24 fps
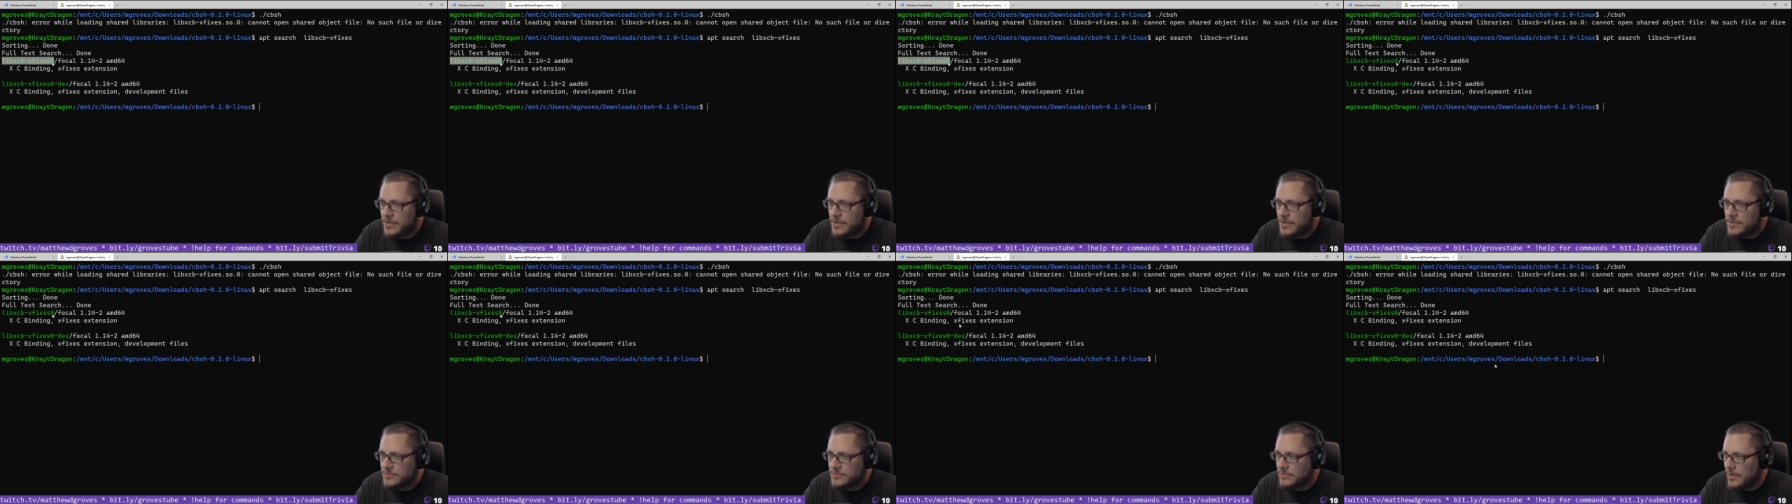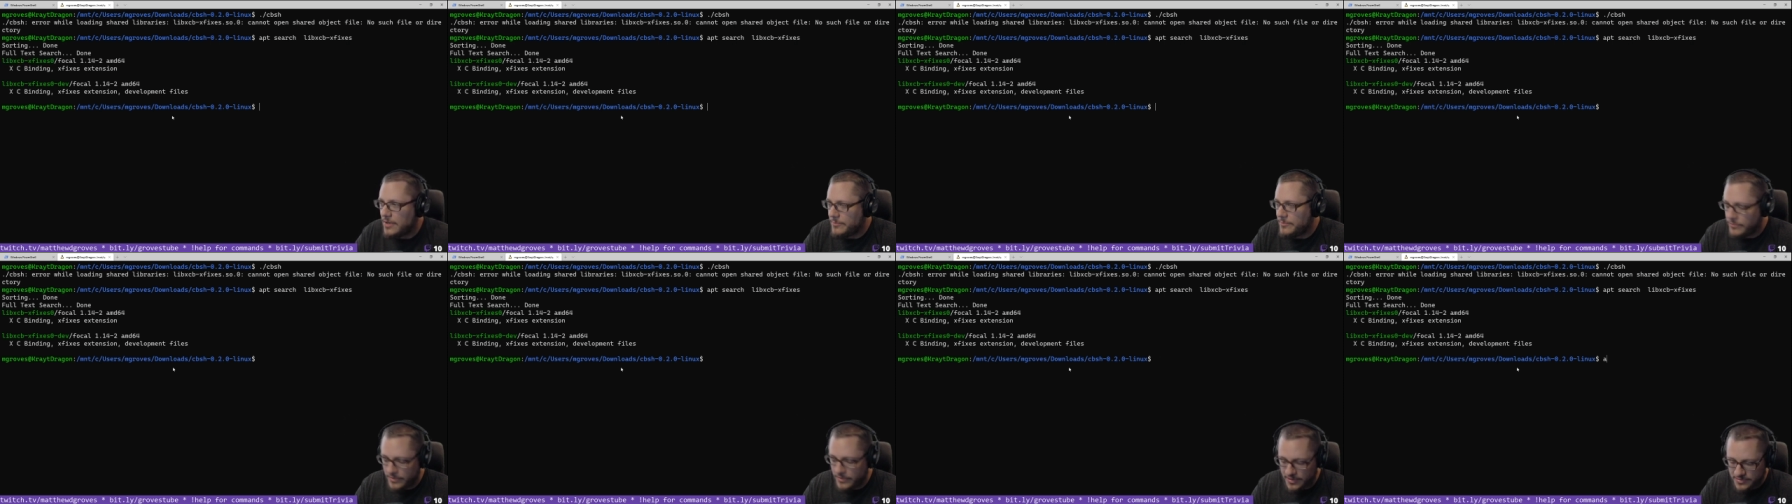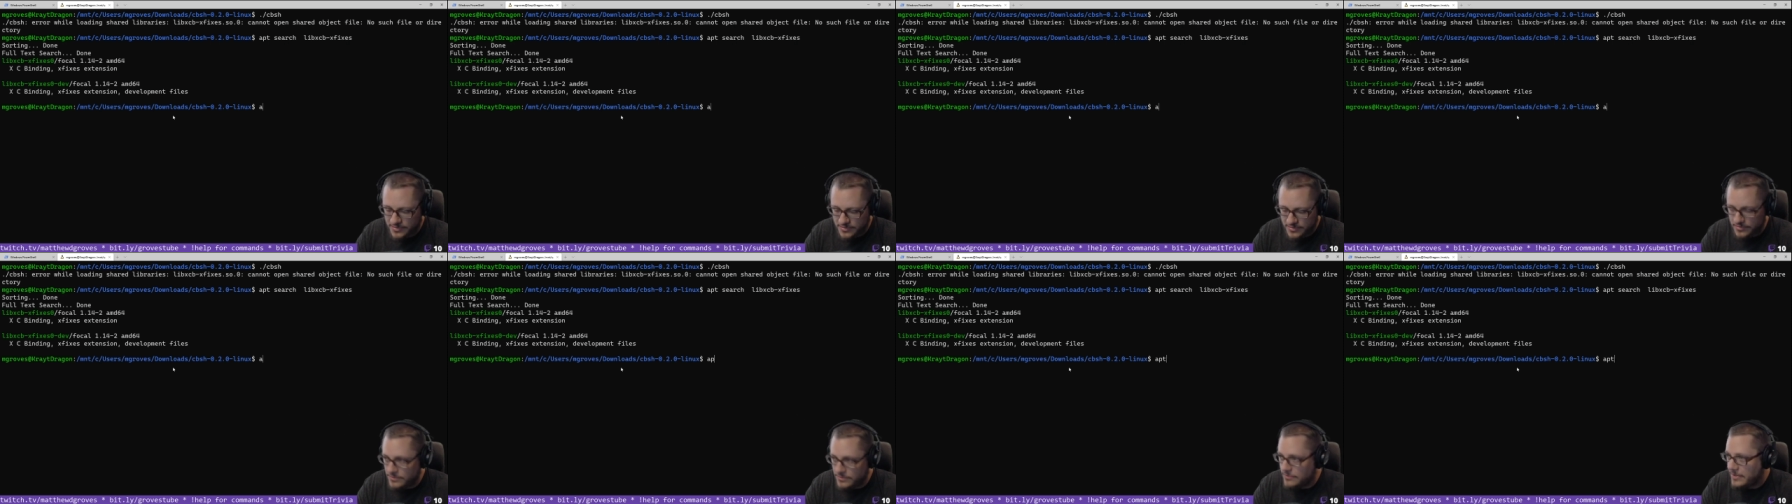So I'm going
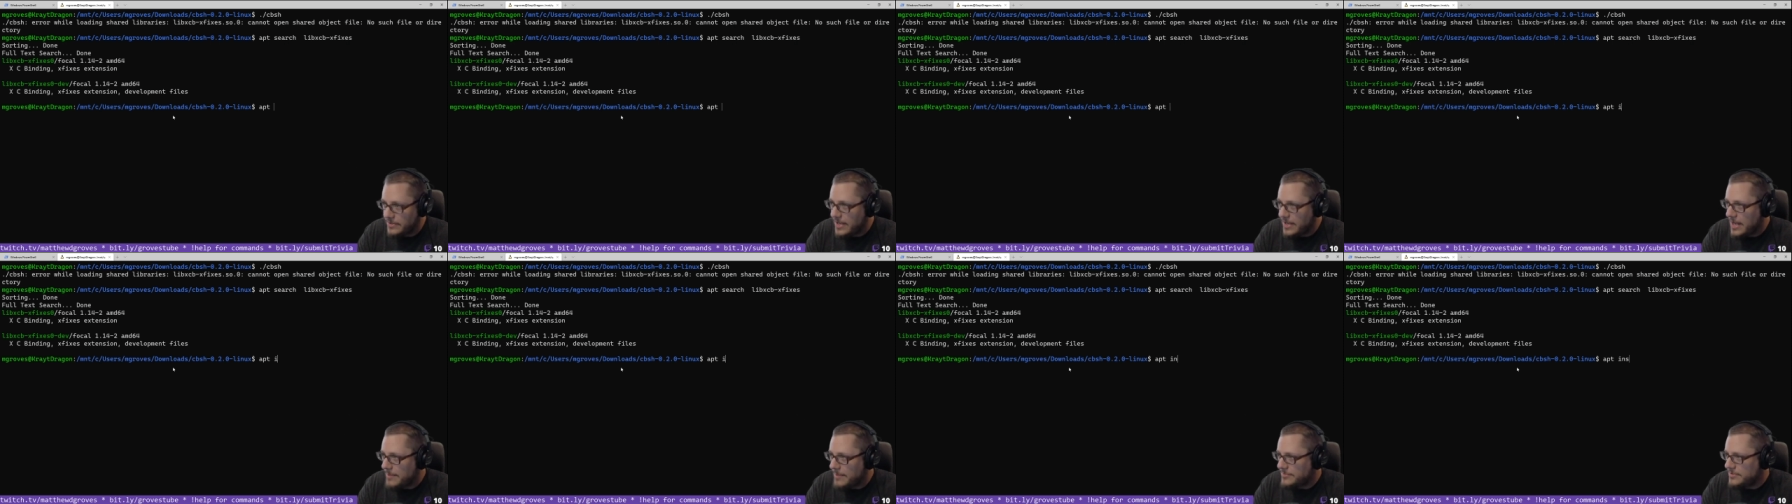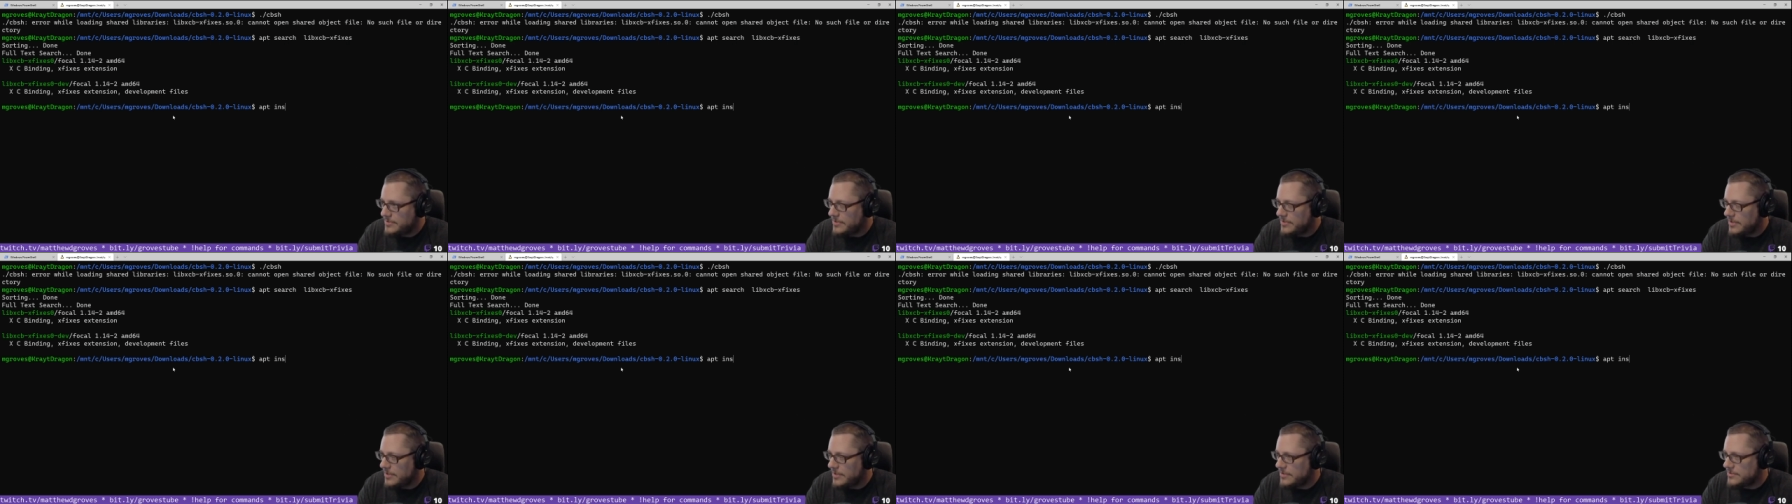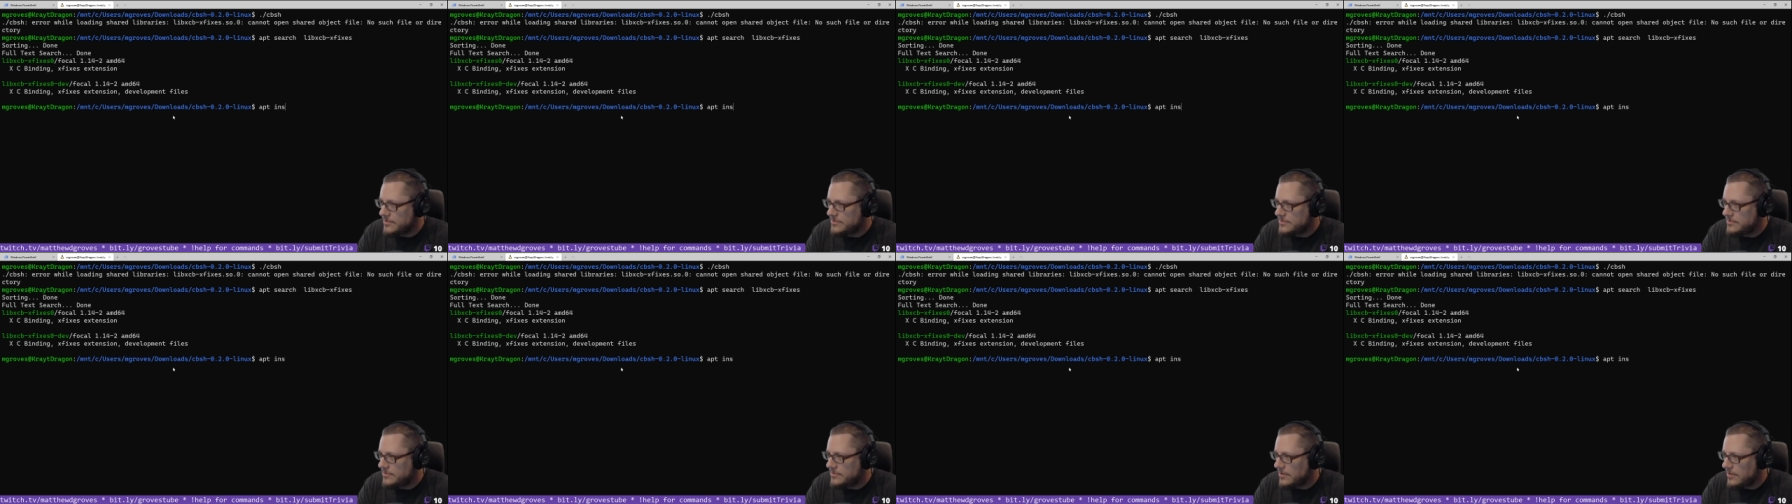to apt
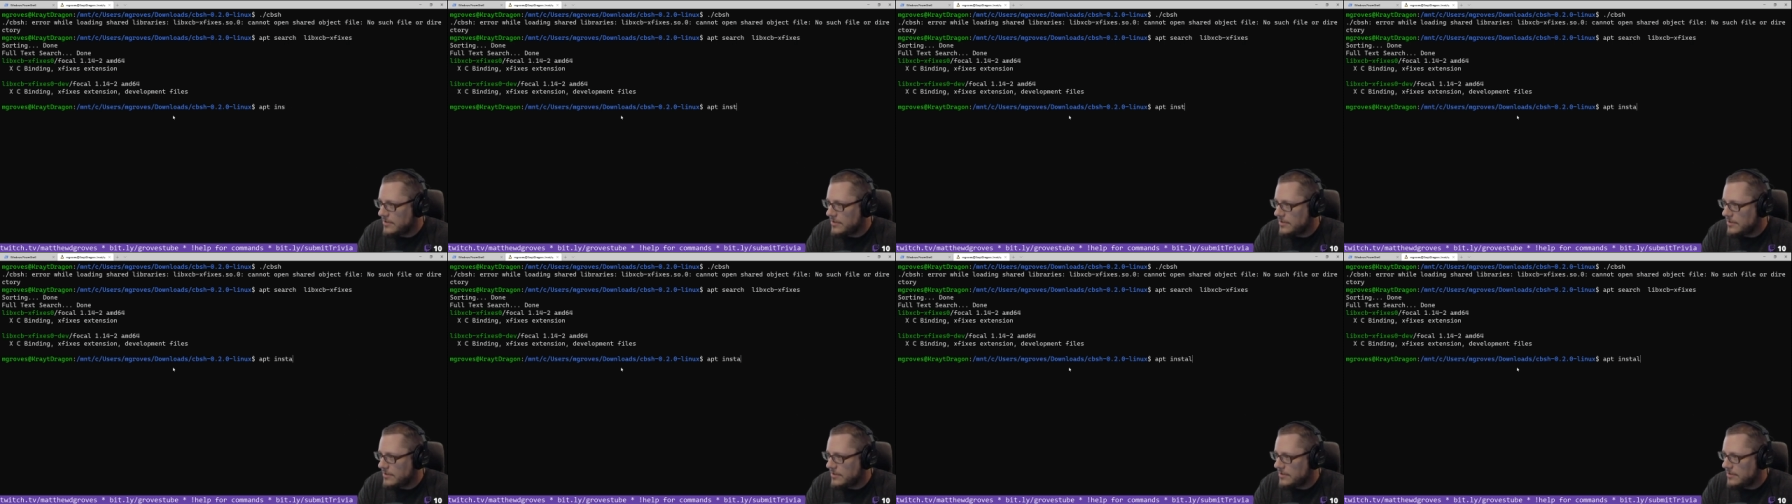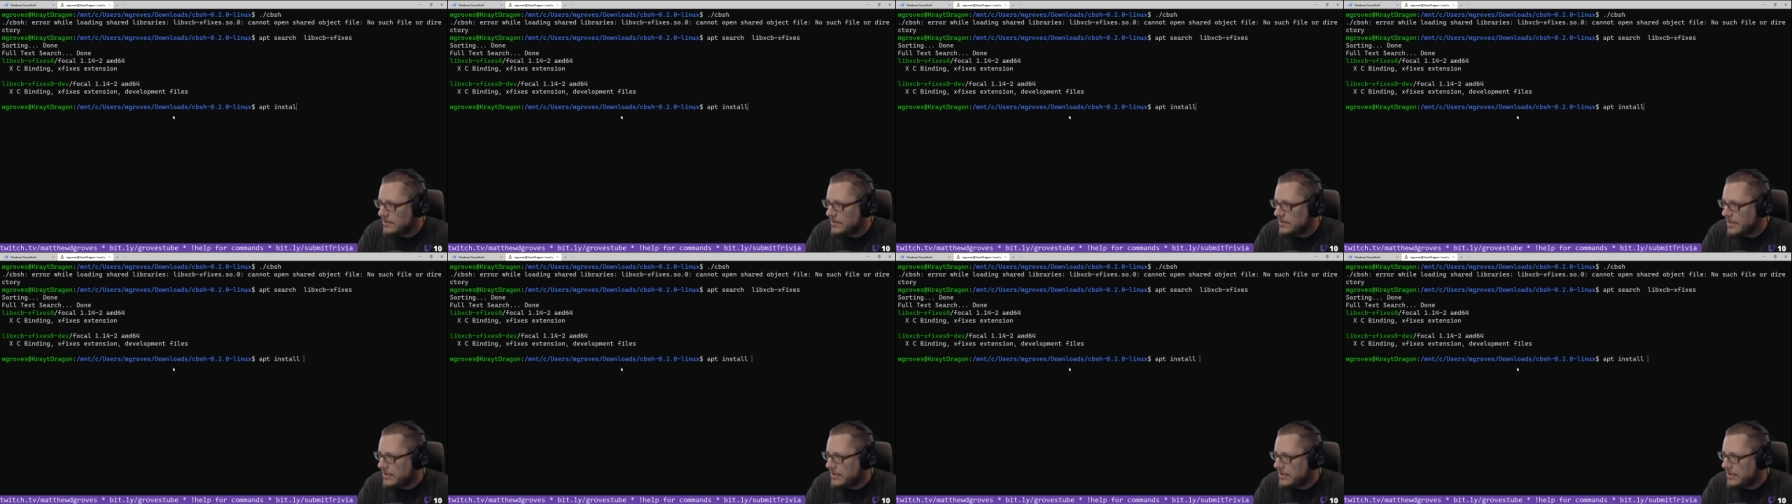install.